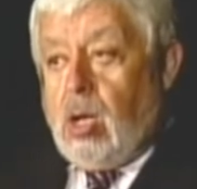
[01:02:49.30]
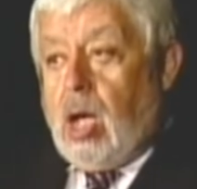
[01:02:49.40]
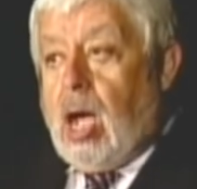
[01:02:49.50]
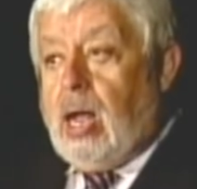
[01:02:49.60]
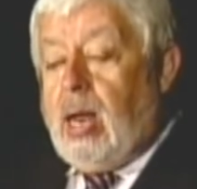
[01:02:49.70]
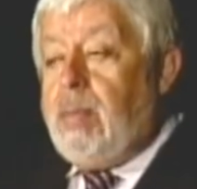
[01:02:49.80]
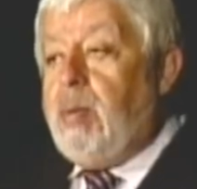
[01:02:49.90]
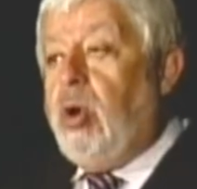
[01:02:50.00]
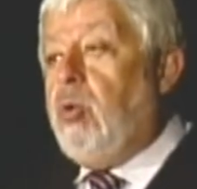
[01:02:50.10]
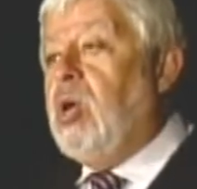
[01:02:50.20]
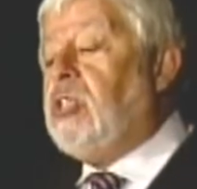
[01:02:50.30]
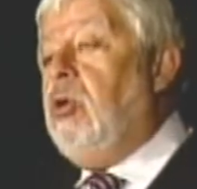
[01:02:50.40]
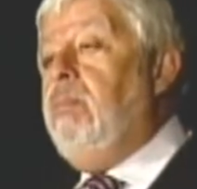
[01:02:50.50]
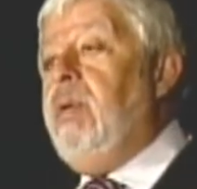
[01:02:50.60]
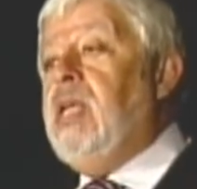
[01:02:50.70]
And everybody was
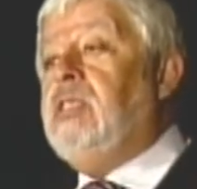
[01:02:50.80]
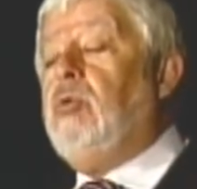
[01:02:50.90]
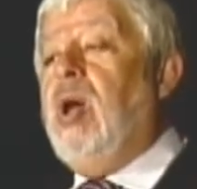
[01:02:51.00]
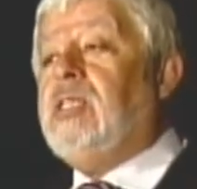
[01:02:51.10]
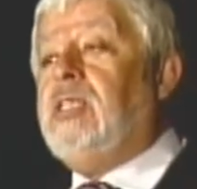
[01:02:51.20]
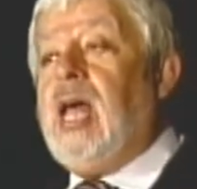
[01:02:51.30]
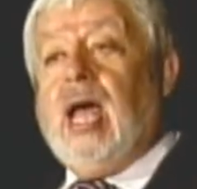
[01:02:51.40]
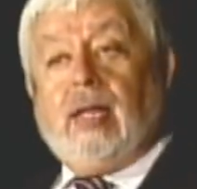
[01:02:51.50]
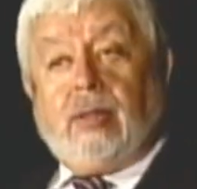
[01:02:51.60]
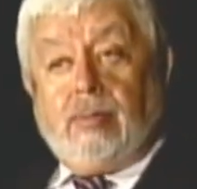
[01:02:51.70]
convinced was that.